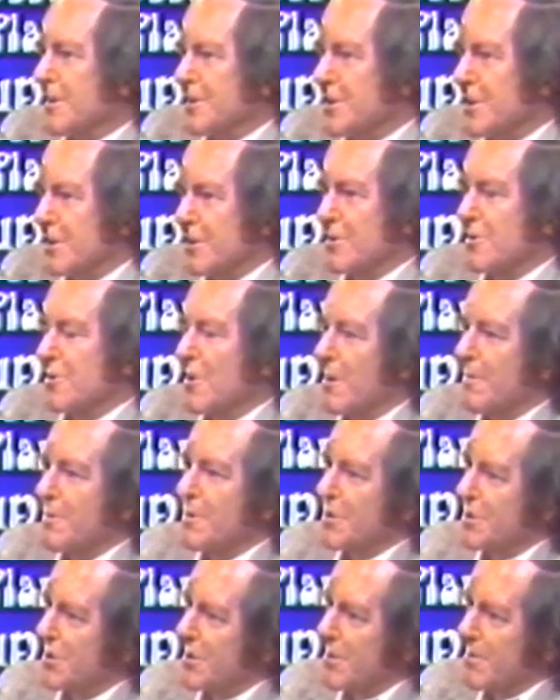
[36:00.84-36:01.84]
a certain crop in a
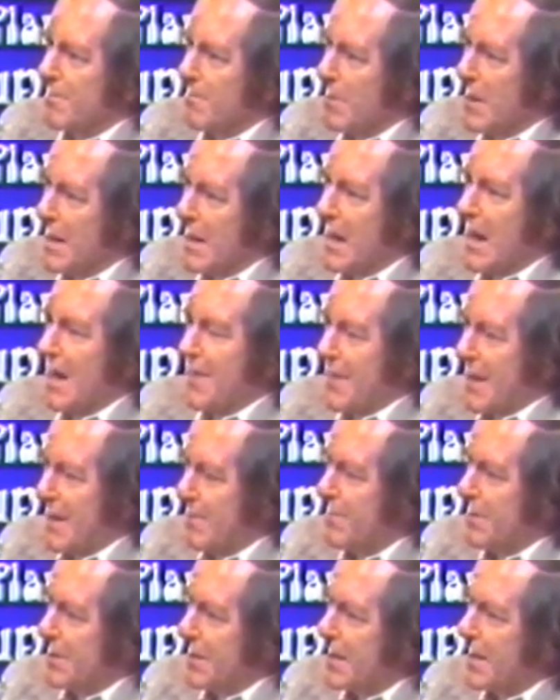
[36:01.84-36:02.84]
certain way at that
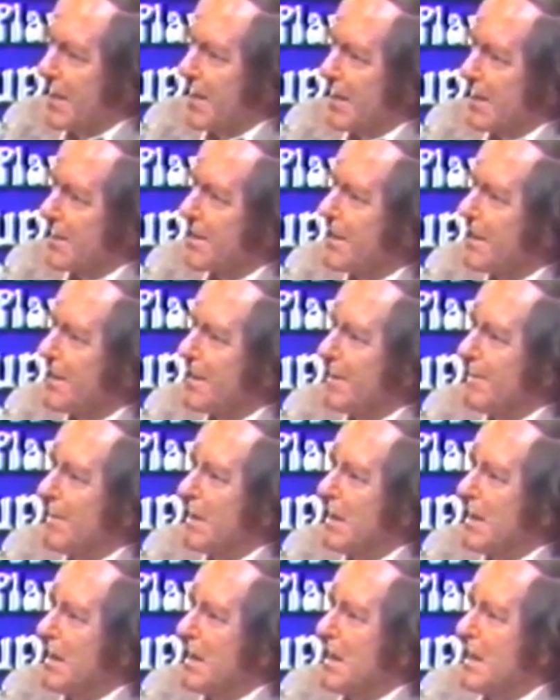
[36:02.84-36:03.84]
particular time.
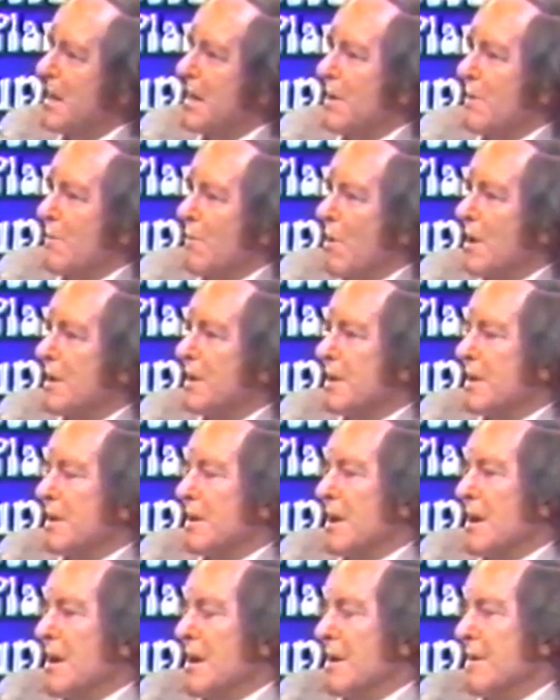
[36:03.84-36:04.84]
What
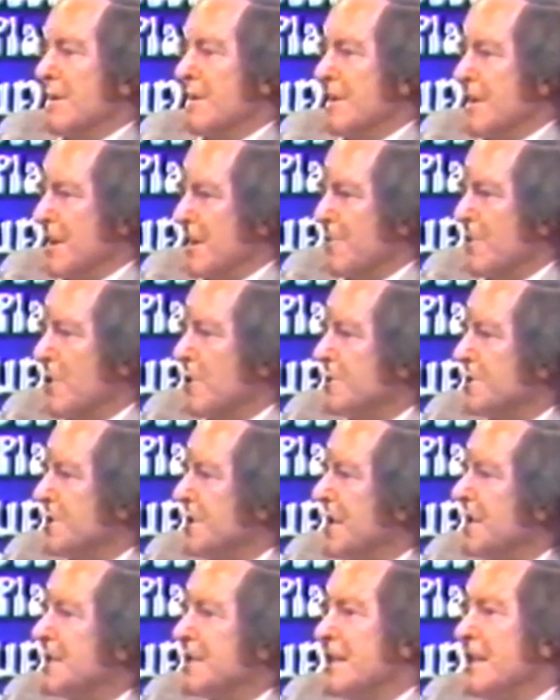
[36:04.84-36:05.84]
uh, the approach
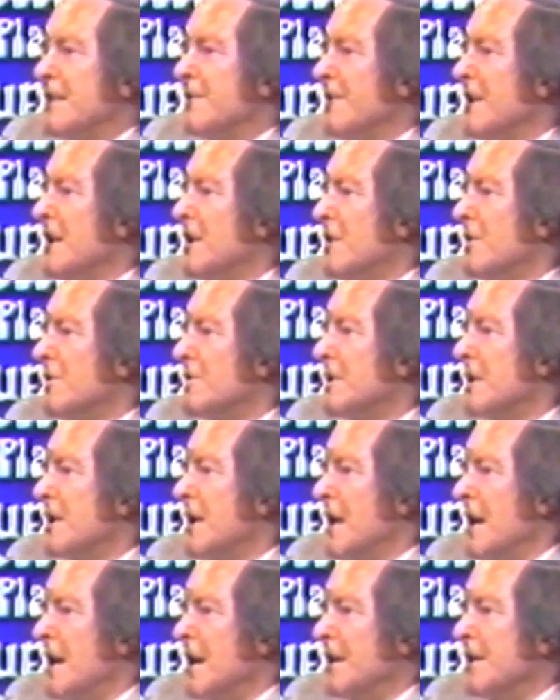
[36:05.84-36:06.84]
does leave out,
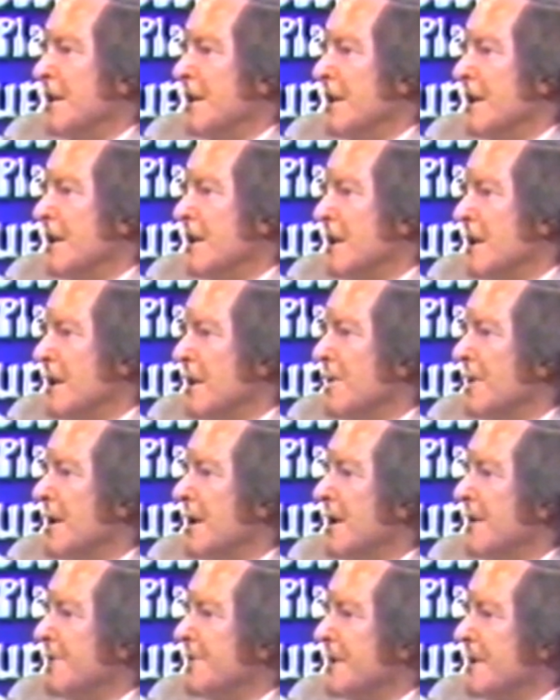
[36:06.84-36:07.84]
and here I
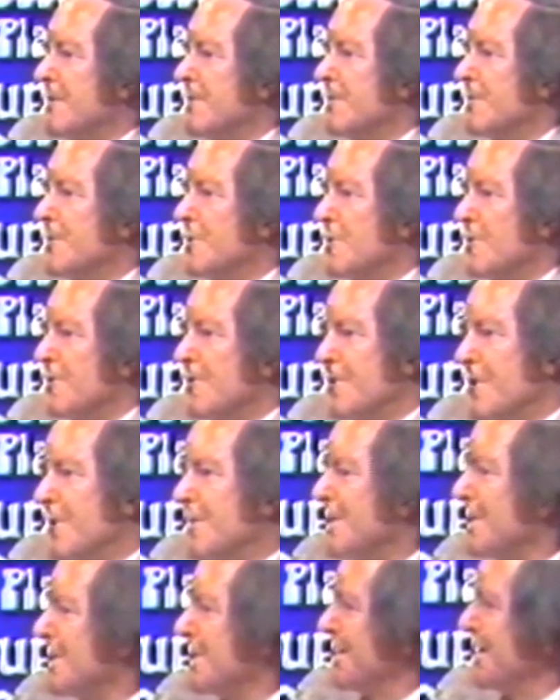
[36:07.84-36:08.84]
have some sort of
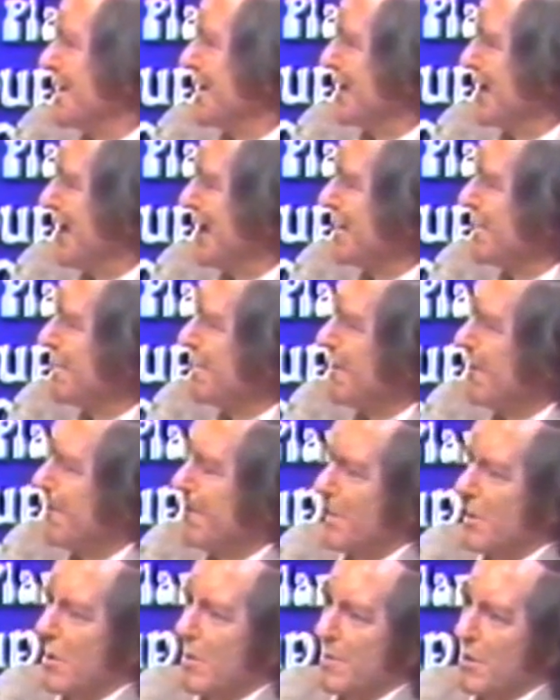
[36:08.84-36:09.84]
difficulties, I guess, with the
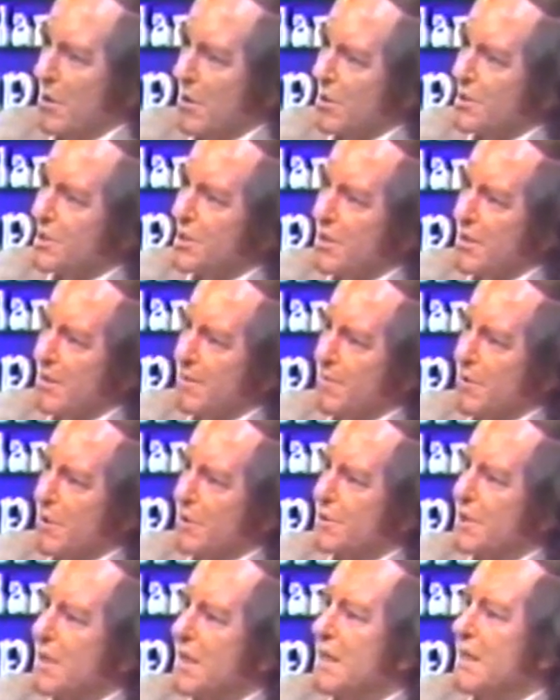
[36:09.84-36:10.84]
phenomenological approach,
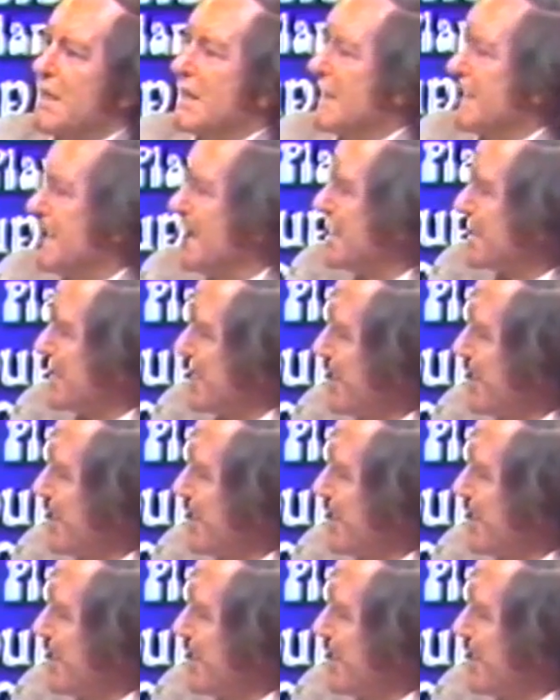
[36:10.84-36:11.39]
it does